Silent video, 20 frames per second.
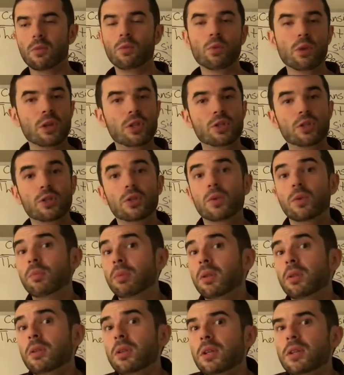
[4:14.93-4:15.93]
reach new
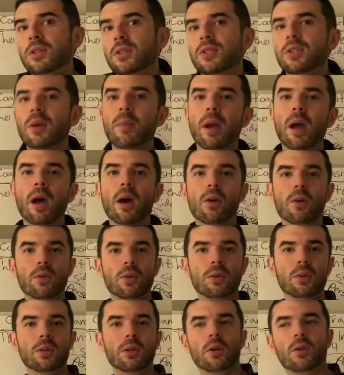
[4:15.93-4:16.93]
abilities
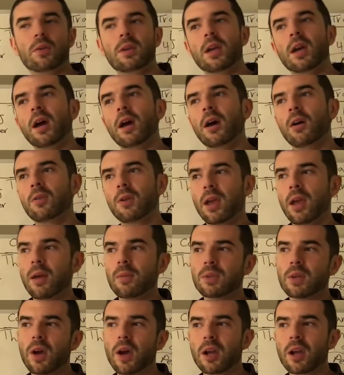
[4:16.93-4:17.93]
somehow. You know, yeah, okay,
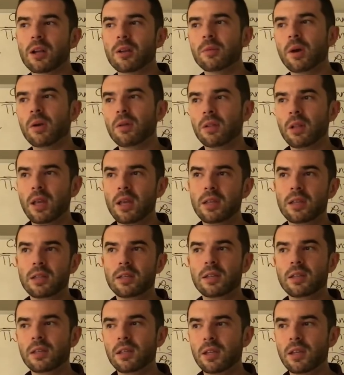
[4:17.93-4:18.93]
I'm talking about like
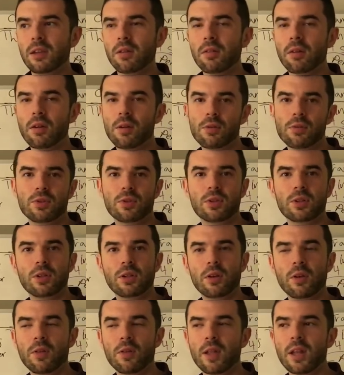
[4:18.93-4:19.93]
Heroes,
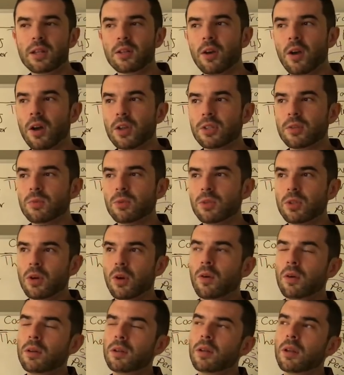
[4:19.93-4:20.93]
you know, that awesome
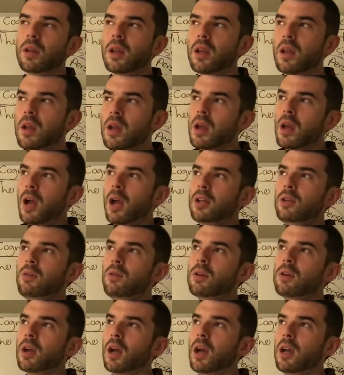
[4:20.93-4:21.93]
show. And I
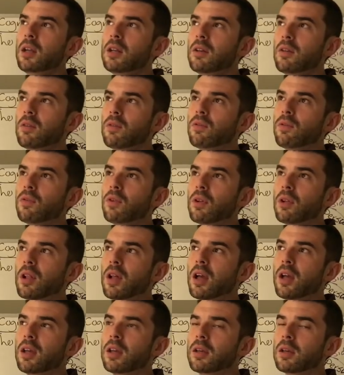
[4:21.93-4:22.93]
do kind of look
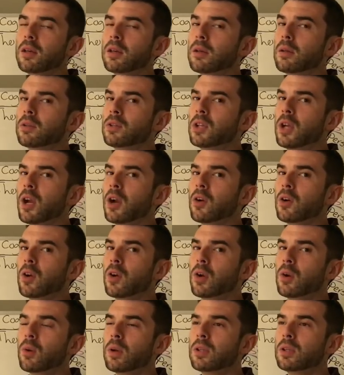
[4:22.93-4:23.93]
like
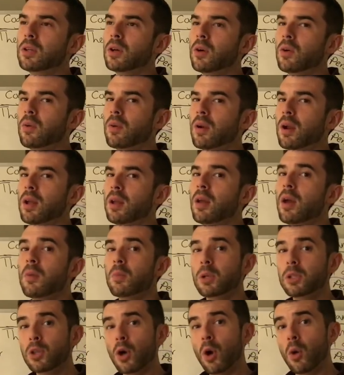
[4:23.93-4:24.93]
Zachary Quinto, right?
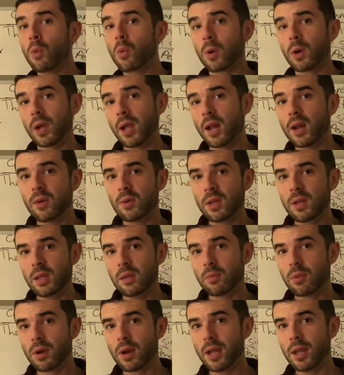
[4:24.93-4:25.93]
But don't worry, I don't
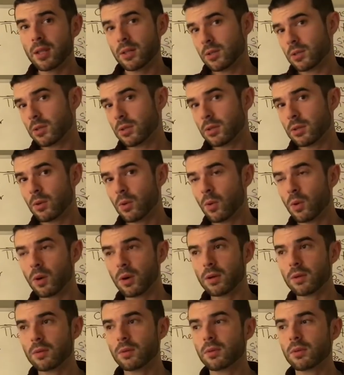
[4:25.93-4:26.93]
eat brains
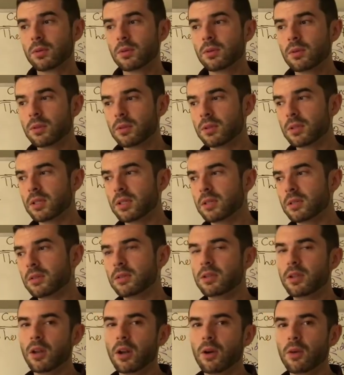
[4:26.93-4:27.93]
or,
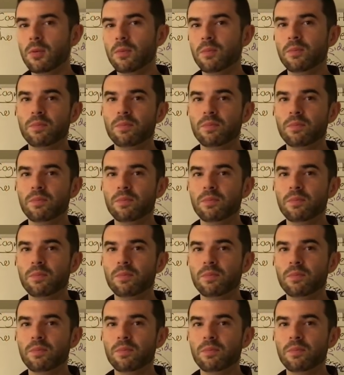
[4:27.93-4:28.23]
you know,